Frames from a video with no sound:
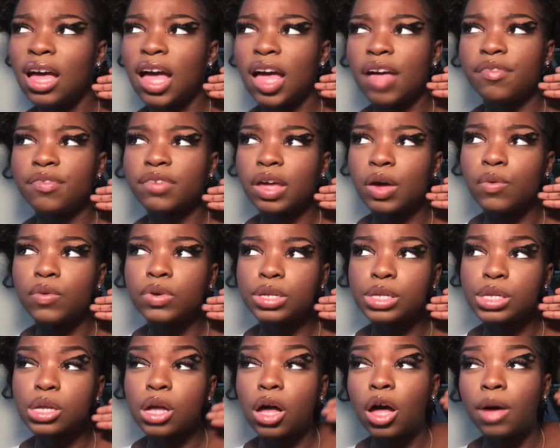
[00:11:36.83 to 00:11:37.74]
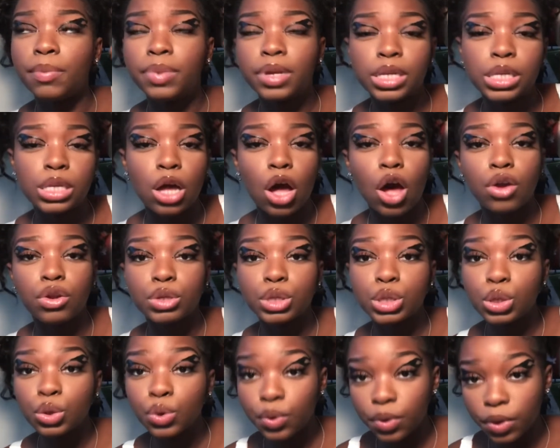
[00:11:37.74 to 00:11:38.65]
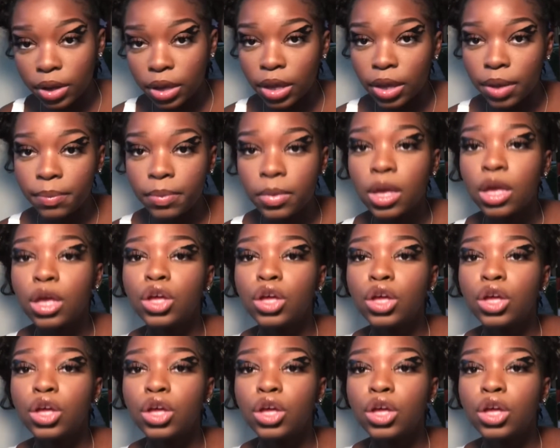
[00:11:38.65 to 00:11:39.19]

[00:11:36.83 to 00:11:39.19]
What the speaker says: I forgot what it's called, but it's an auditorium.